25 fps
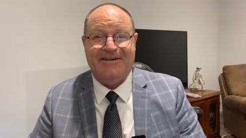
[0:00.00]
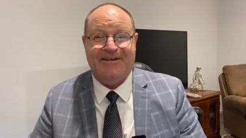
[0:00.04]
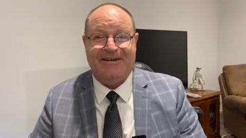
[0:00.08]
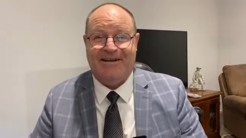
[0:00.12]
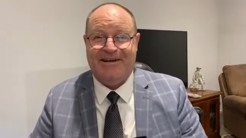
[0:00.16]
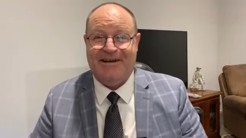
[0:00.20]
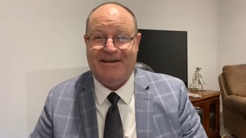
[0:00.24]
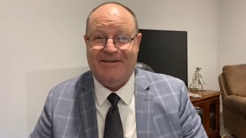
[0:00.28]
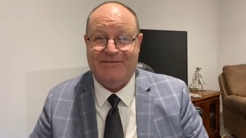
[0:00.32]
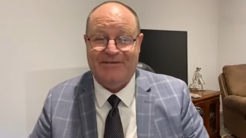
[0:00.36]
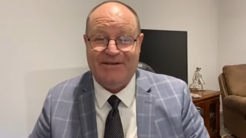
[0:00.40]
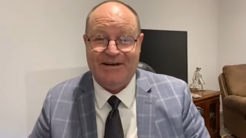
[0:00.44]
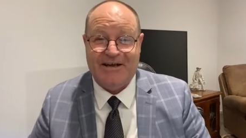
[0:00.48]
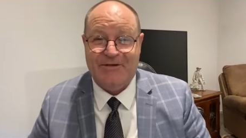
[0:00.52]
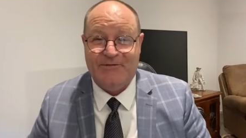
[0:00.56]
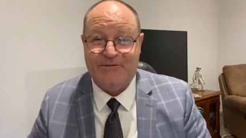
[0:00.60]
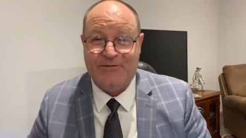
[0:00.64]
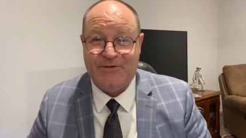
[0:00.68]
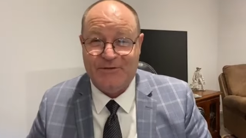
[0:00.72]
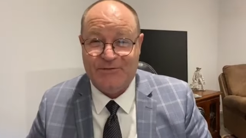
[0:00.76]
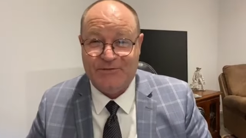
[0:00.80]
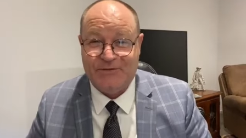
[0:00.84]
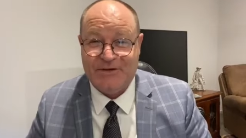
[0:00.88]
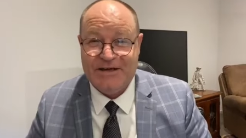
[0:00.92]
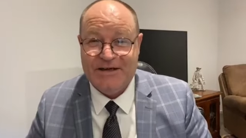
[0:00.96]
I don't have enough
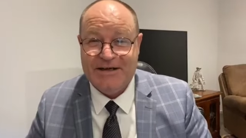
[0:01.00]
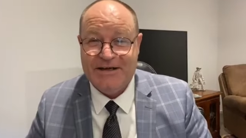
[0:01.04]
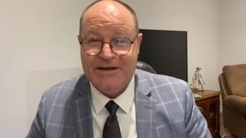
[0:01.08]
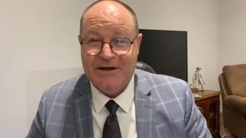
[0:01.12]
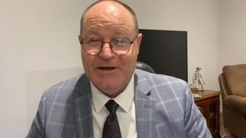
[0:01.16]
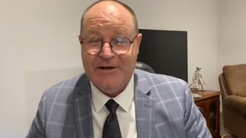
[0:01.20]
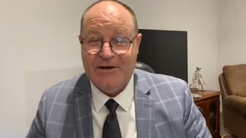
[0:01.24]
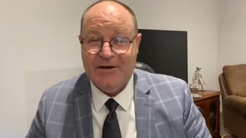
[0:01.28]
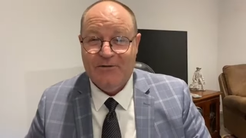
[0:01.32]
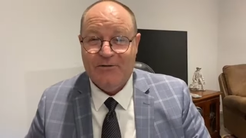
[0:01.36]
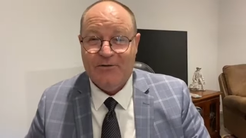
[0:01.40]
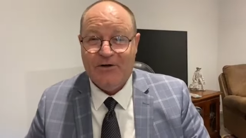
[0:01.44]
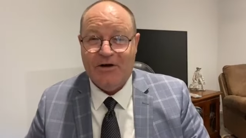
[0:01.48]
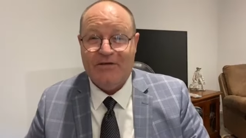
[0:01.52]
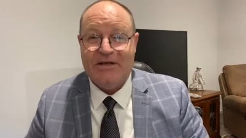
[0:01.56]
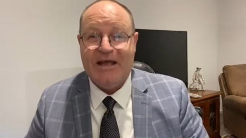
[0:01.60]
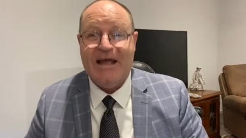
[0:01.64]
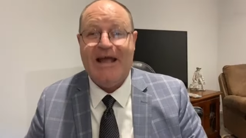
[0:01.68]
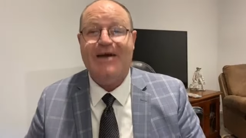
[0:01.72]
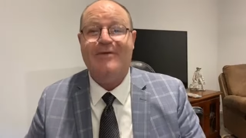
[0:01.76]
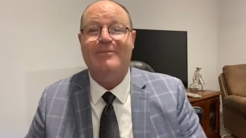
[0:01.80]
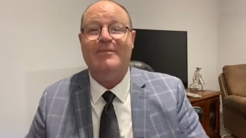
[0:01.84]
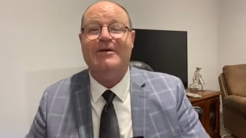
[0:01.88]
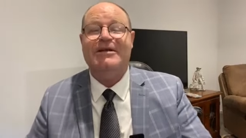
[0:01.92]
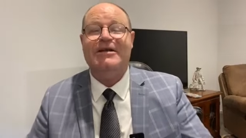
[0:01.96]
to feed.
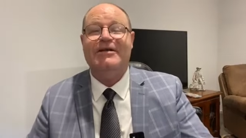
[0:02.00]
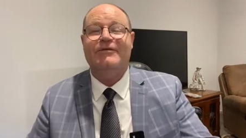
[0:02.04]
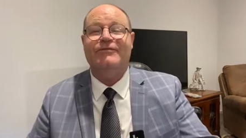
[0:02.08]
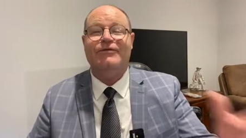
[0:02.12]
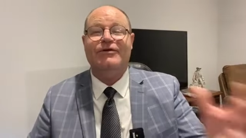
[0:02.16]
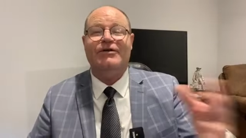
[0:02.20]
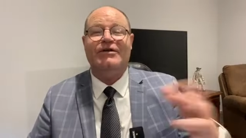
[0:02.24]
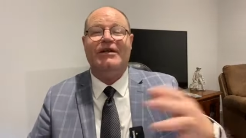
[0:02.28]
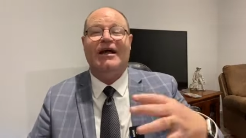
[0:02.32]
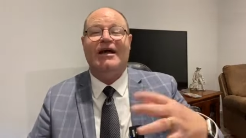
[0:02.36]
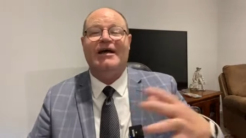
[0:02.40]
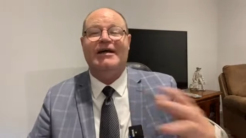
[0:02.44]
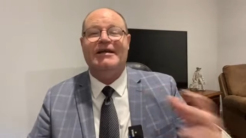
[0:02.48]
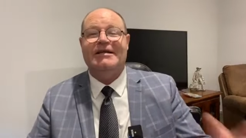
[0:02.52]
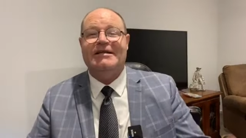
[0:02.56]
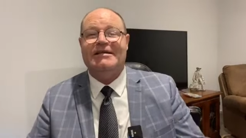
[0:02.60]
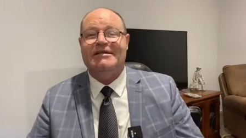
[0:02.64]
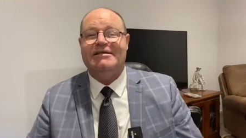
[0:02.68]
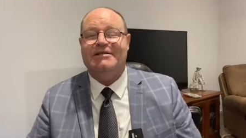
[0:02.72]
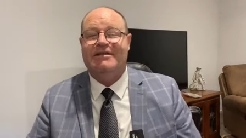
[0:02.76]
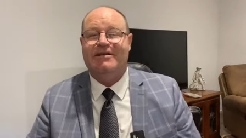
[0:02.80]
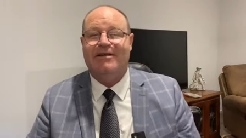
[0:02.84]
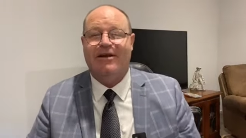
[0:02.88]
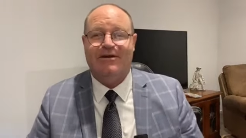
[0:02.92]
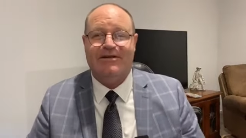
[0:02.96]
How many of you
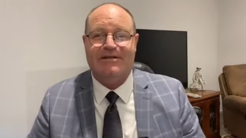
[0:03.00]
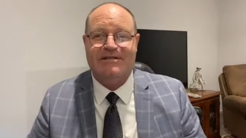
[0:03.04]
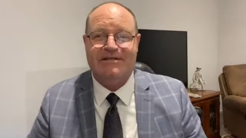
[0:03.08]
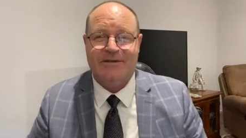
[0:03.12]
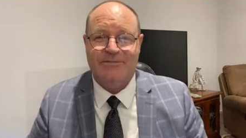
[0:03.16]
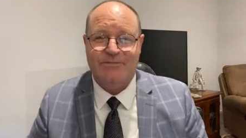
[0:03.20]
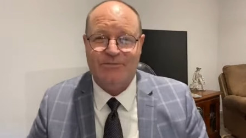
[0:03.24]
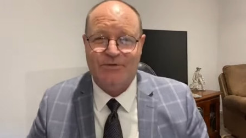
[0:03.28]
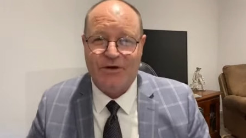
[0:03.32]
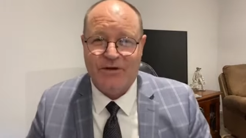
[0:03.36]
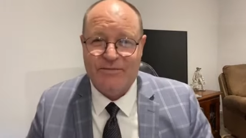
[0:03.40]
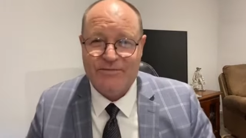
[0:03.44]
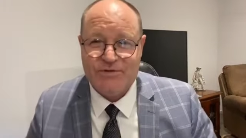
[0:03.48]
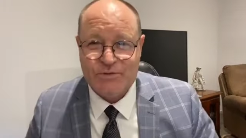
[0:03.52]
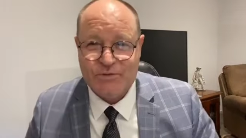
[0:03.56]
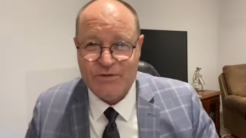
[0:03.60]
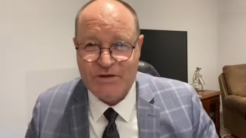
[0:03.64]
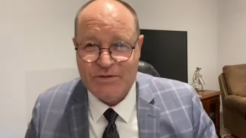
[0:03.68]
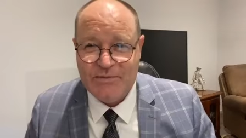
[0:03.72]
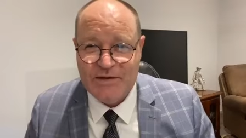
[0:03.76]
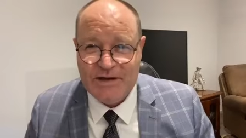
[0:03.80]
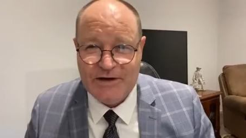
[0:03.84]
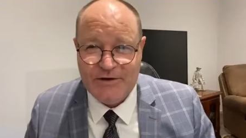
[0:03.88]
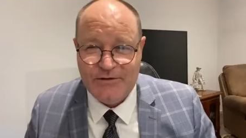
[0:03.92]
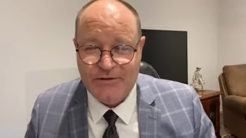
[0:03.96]
ladies, you know, sometimes
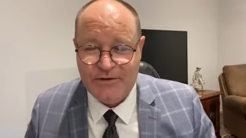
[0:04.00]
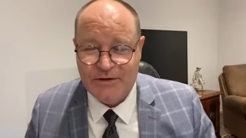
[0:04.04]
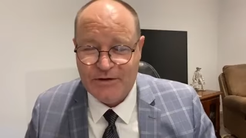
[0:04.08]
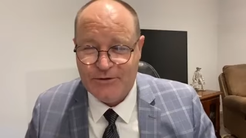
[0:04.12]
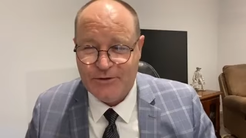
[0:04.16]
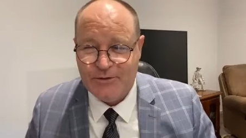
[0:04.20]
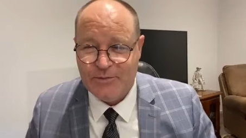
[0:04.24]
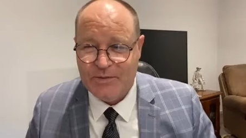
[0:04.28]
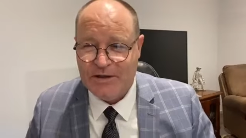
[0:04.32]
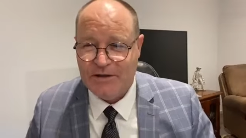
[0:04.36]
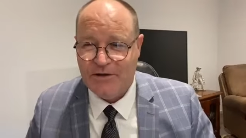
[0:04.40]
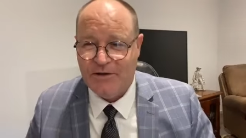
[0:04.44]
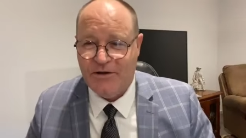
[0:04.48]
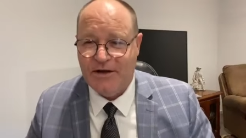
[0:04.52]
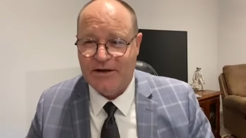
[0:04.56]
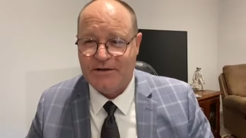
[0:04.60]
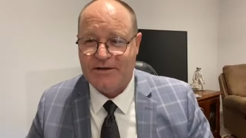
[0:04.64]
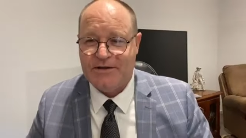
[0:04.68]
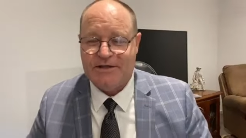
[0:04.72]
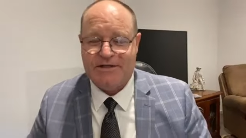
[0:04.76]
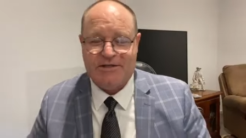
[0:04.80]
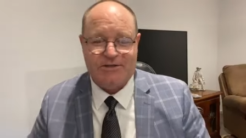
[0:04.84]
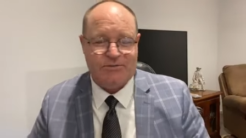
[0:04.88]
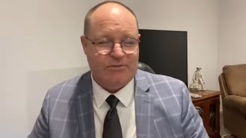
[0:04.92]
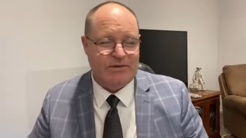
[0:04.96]
we men are a little bit
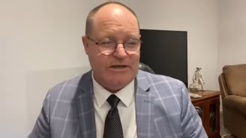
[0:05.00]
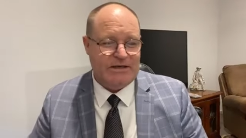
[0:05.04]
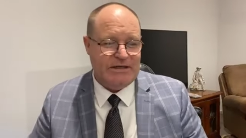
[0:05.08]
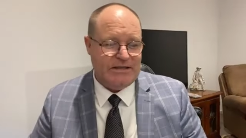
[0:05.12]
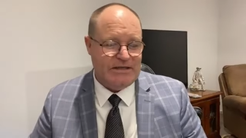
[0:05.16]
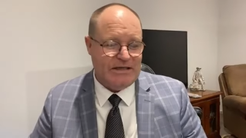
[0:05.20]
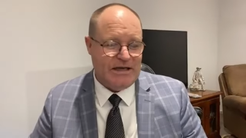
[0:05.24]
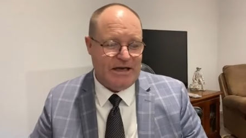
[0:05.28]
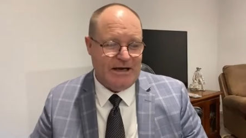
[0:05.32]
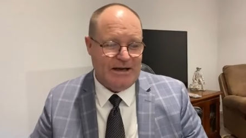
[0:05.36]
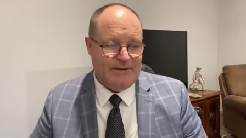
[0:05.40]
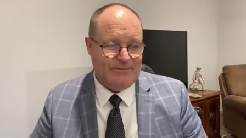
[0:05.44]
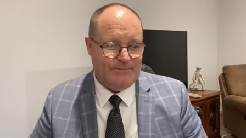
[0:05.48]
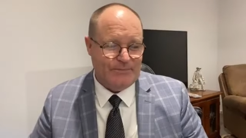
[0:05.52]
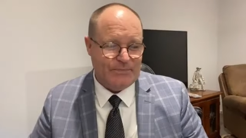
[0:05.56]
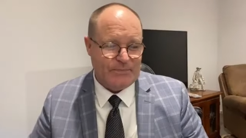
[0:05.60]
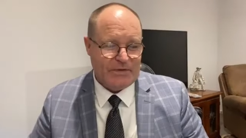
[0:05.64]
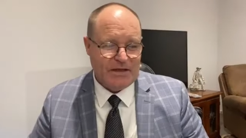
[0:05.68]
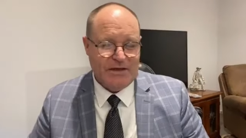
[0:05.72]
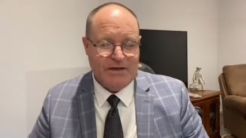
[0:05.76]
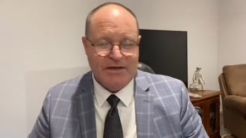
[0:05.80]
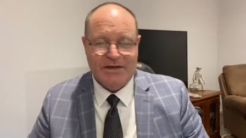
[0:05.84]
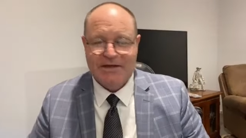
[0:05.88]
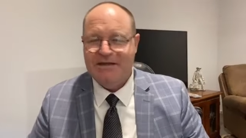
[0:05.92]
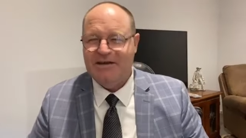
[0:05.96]
like this. We, um,
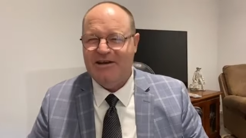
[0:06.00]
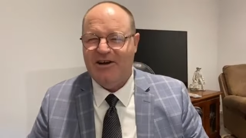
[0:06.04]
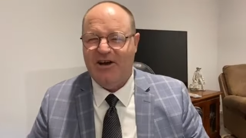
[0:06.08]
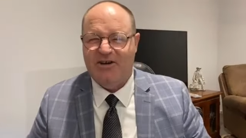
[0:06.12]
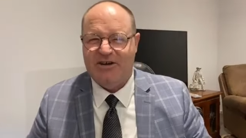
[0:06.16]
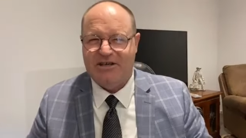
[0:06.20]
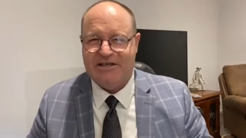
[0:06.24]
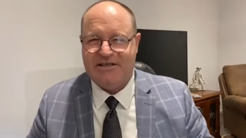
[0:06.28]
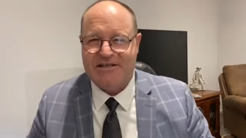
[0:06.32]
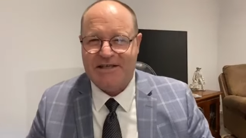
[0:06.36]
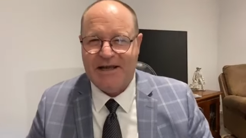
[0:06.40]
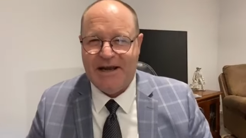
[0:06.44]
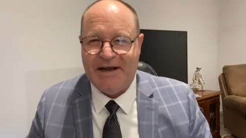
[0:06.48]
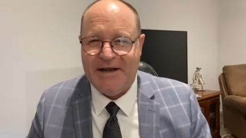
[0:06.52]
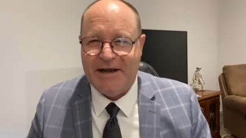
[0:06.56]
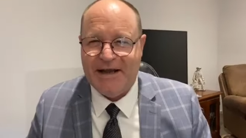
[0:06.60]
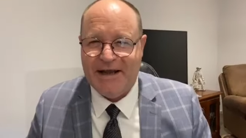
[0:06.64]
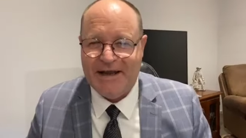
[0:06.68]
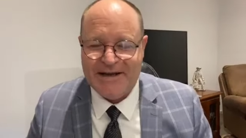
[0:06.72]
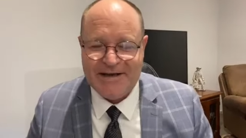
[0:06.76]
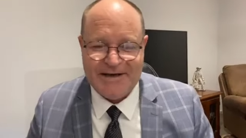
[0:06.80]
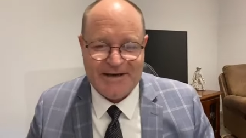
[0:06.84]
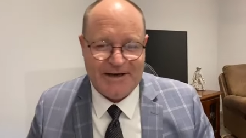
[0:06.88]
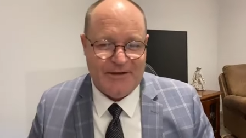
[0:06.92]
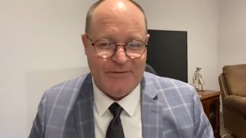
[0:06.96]
you know, on a
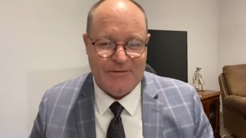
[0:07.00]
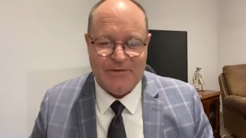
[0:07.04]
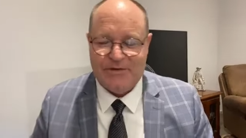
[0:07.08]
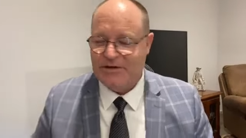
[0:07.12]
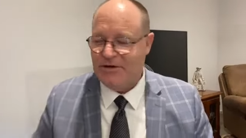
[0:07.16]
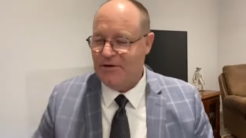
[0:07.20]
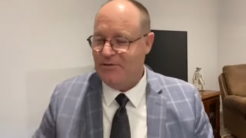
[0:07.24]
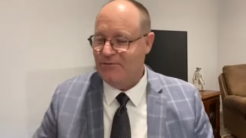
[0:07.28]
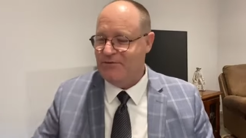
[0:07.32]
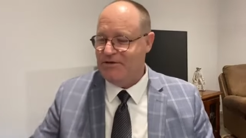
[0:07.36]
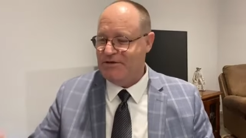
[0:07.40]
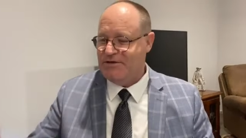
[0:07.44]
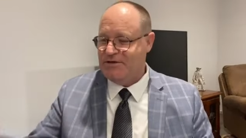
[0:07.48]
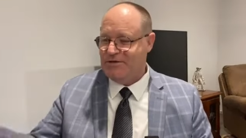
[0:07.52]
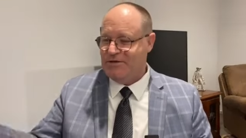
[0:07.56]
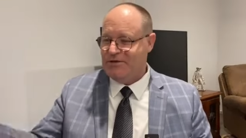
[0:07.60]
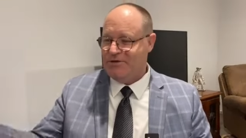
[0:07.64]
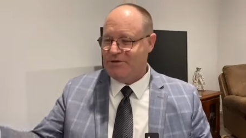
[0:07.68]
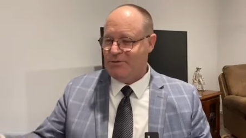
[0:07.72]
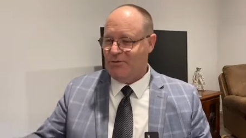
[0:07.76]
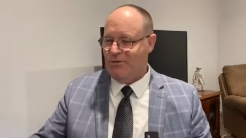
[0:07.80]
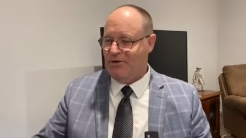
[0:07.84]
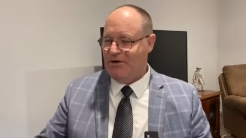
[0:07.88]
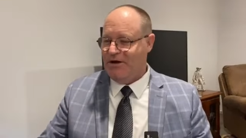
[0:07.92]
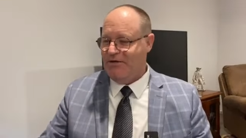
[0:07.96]
Sunday, you know, we've got
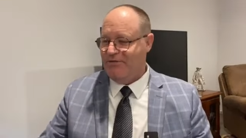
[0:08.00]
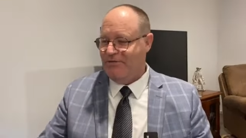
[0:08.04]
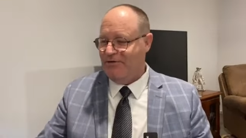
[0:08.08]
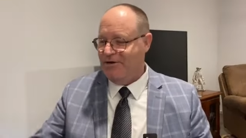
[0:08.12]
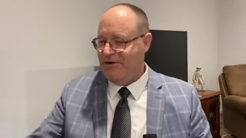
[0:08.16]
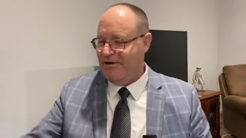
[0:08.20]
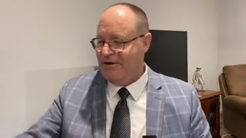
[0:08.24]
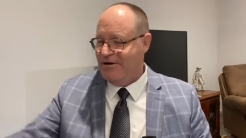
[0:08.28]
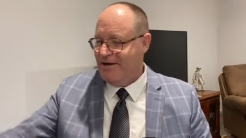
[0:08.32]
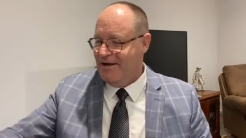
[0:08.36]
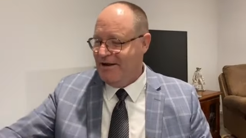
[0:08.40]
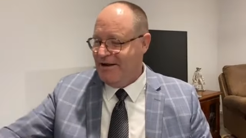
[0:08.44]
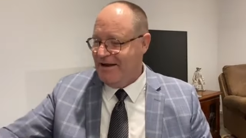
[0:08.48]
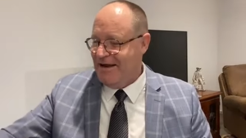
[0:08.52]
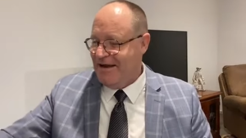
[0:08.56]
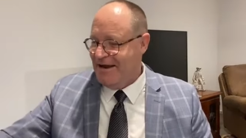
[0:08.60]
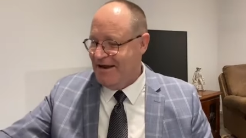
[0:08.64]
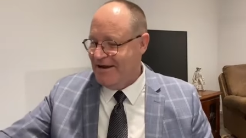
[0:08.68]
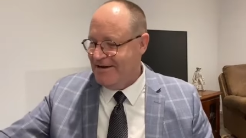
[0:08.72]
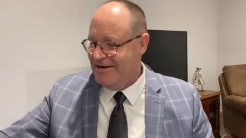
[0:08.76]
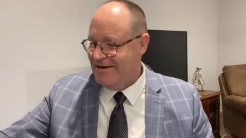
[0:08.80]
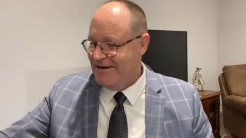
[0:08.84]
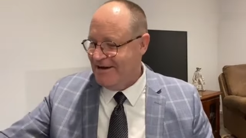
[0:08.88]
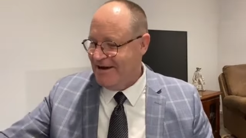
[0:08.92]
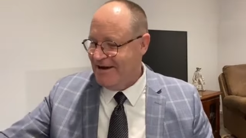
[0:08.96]
visitors or whatever, and
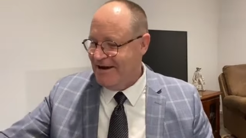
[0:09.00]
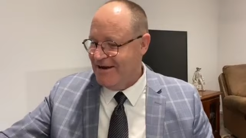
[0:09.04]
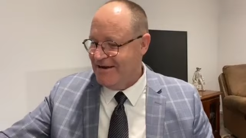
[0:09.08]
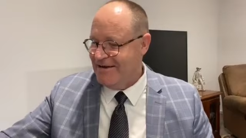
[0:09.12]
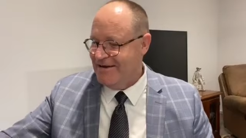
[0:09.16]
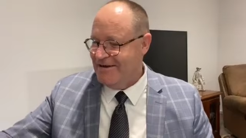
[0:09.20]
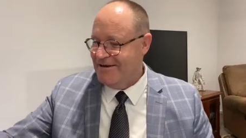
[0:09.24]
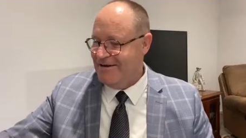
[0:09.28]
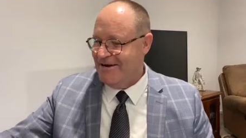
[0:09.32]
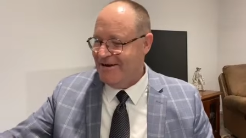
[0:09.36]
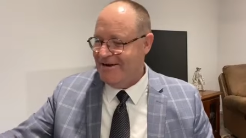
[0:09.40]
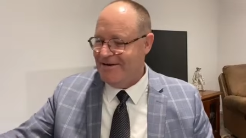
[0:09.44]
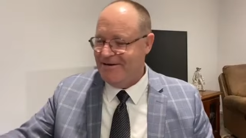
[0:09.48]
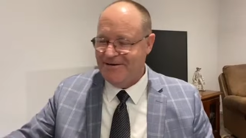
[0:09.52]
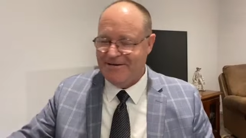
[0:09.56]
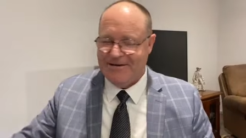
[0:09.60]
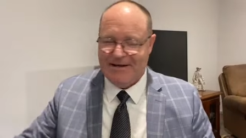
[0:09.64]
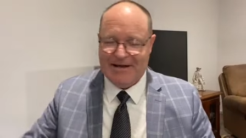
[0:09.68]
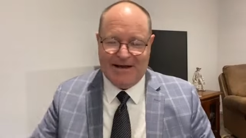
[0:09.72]
and uh, you know.